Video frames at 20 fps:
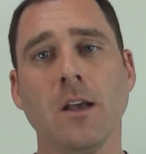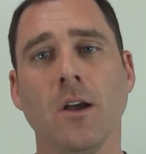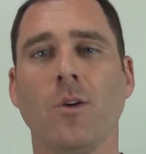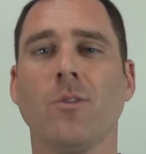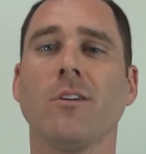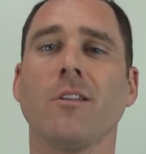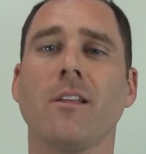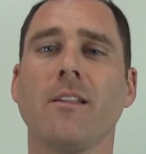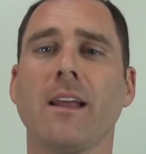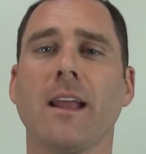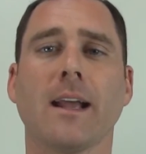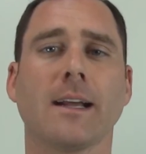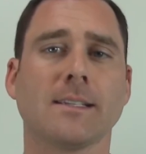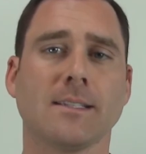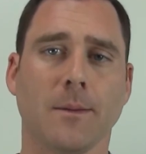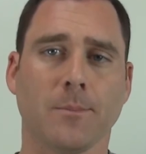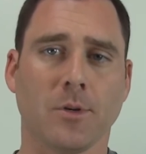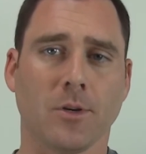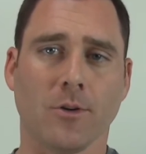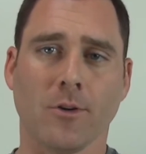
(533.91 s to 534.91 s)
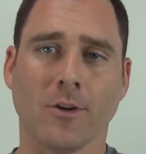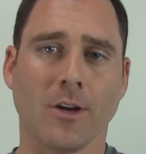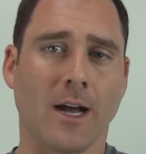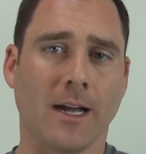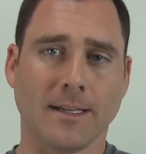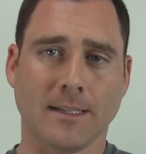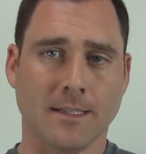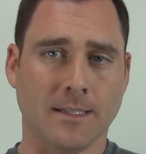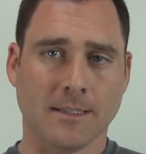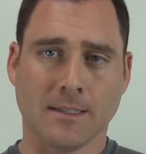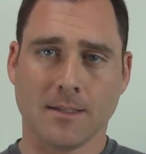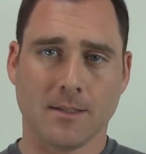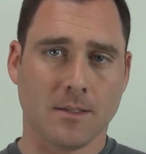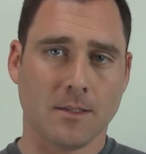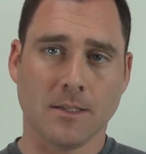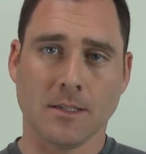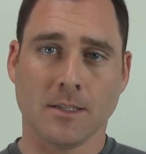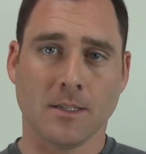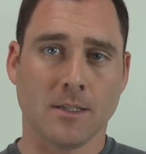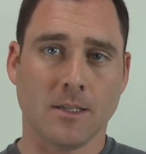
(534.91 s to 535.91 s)
Whether they accept it or not
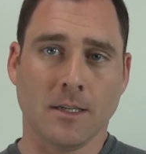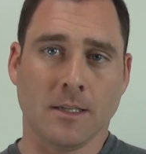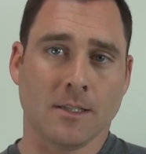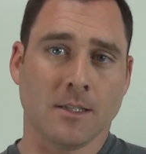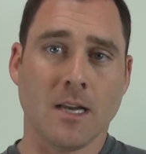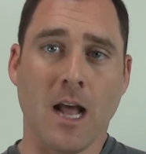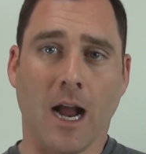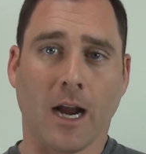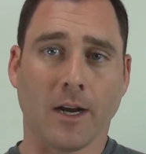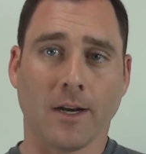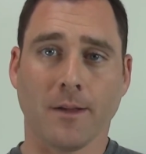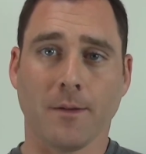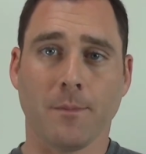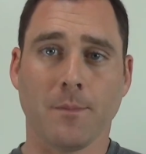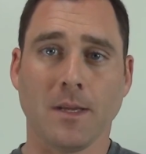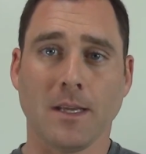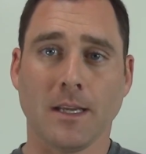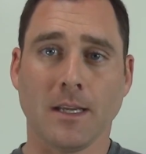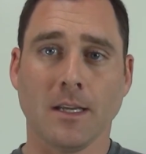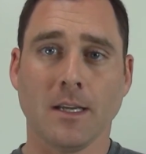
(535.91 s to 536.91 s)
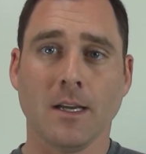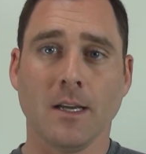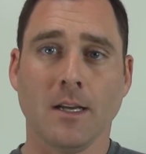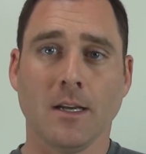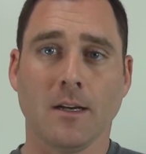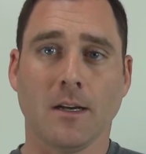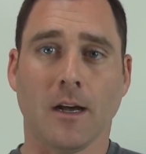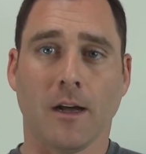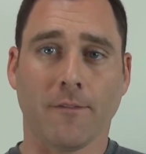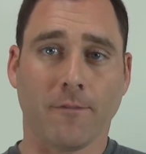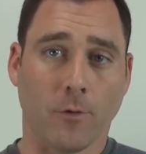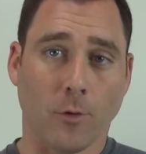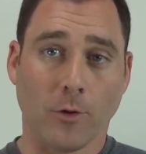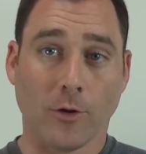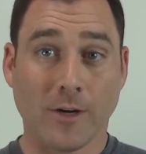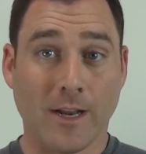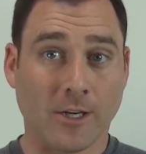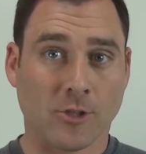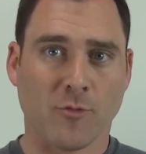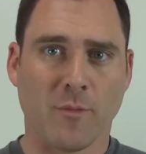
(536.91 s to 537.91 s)
is not going to be
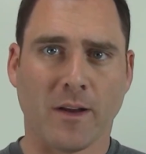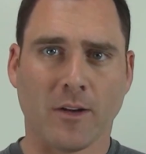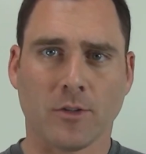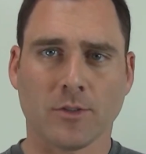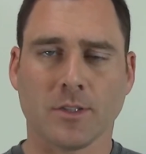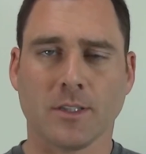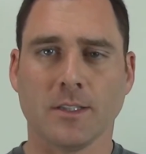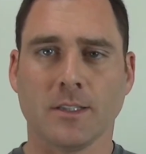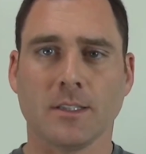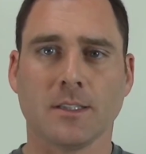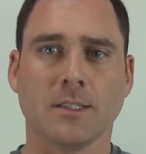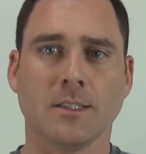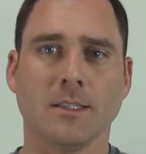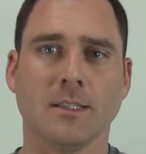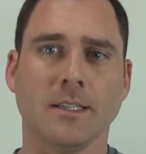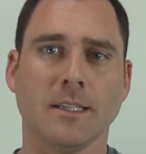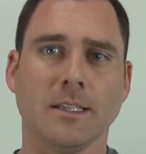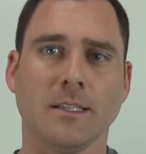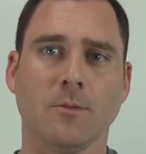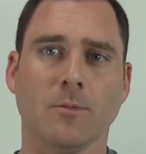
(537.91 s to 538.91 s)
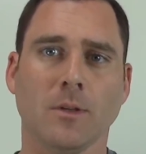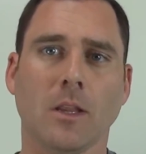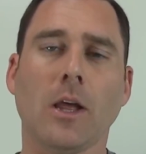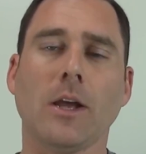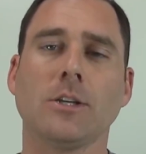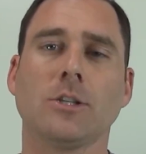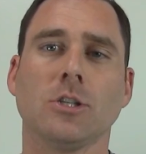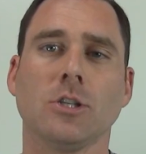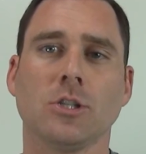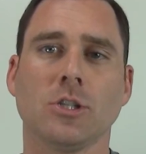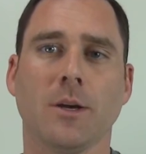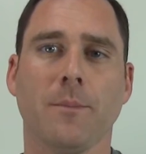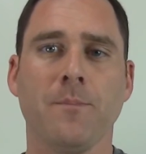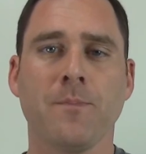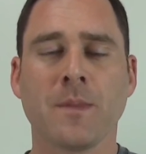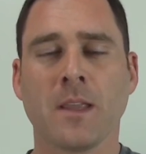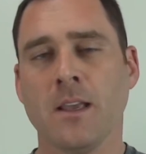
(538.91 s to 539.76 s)
further detrimental to the relationship.